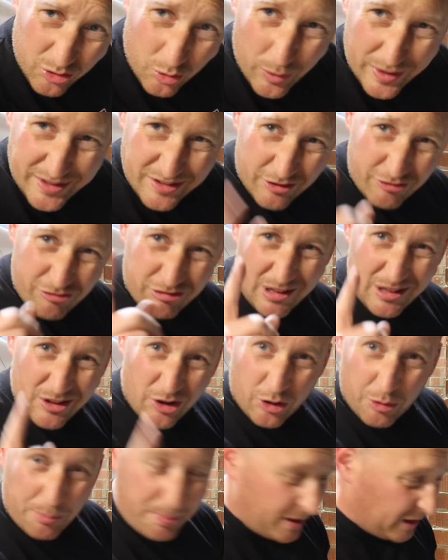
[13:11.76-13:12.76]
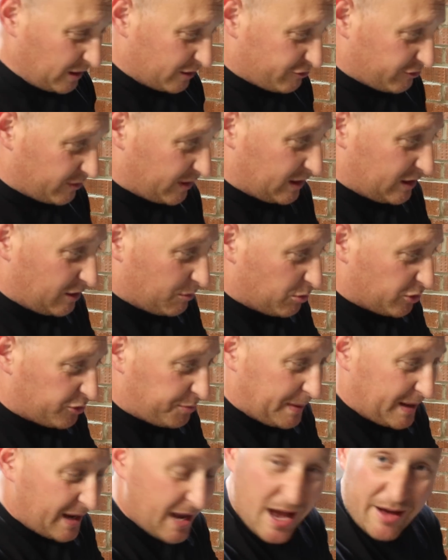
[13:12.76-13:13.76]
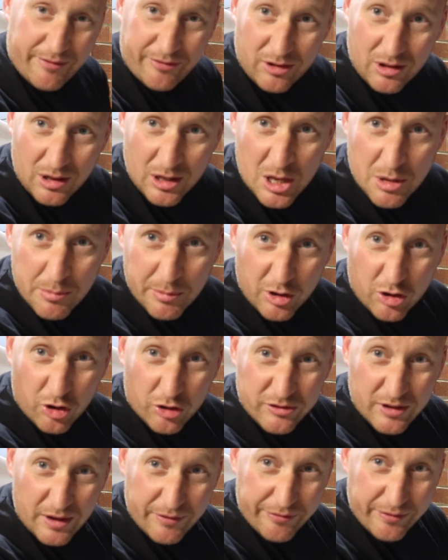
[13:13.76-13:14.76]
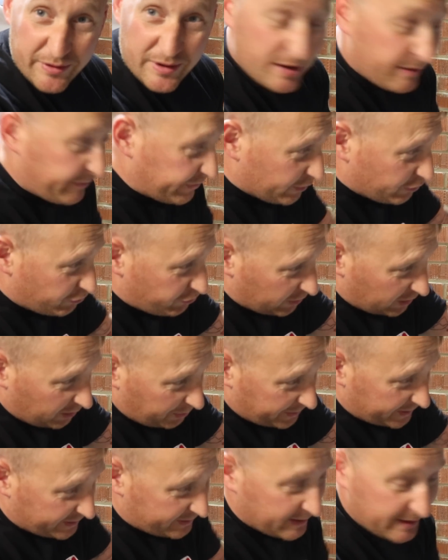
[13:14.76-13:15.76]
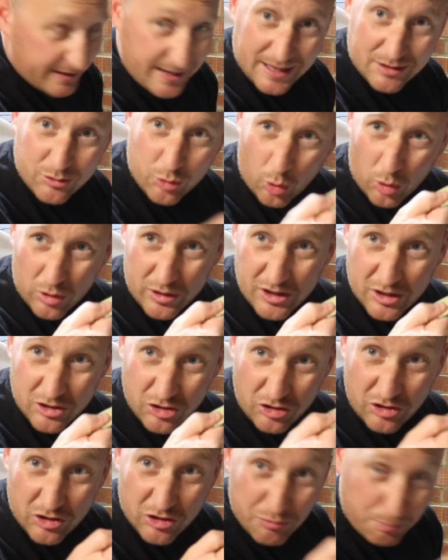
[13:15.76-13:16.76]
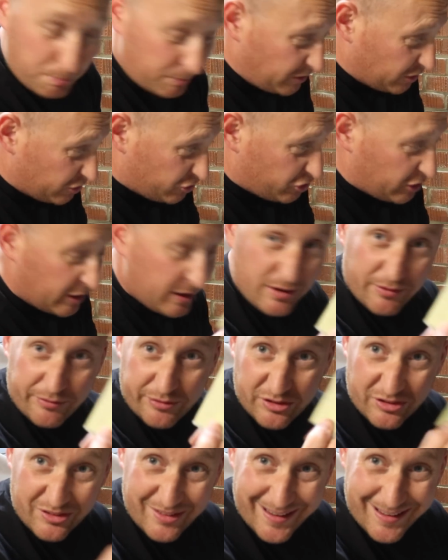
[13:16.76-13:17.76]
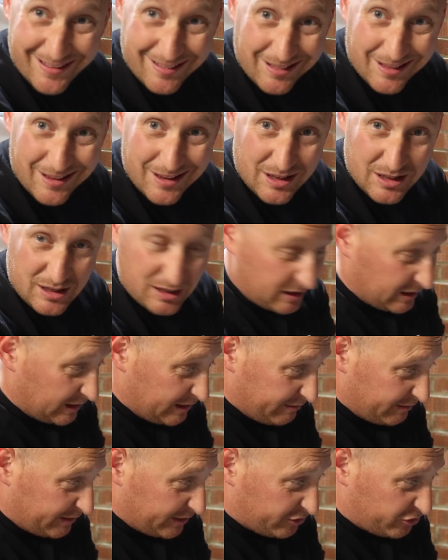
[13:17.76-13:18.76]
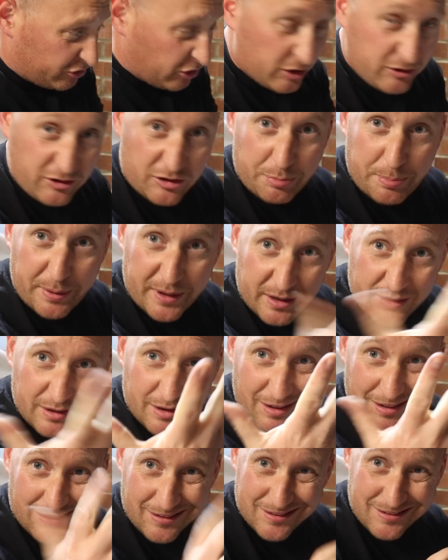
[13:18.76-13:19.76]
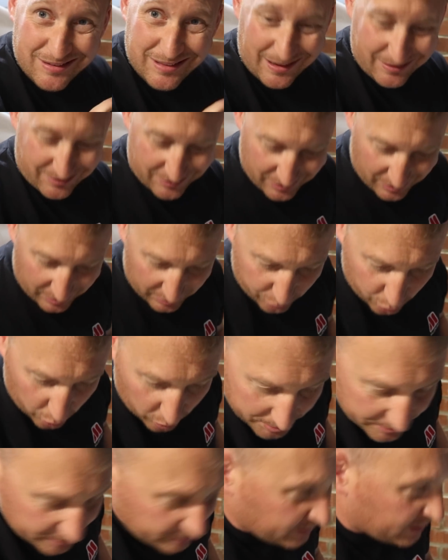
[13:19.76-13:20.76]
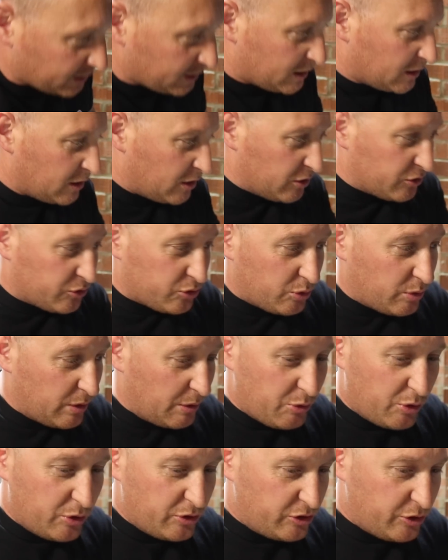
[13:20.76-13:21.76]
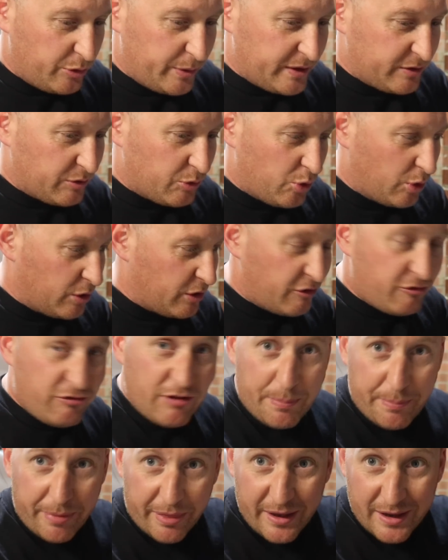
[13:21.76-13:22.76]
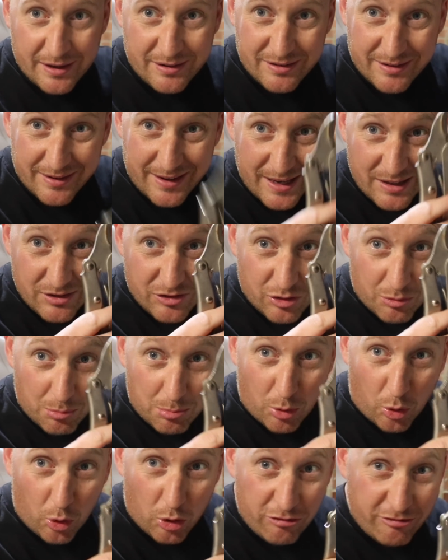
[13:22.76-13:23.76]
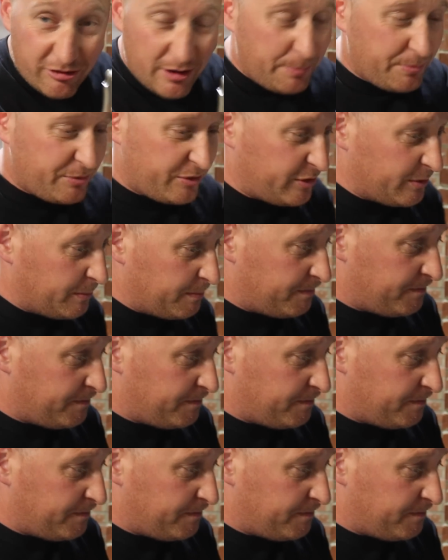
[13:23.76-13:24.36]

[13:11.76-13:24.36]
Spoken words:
when you're drilling on a pillar drill, you must be careful, because if the drill bit gets hold of your sheet of steel, it'll literally start spinning, it'll slice your hand open. So what I'm going to do is I'm going to grip this in some mole grips.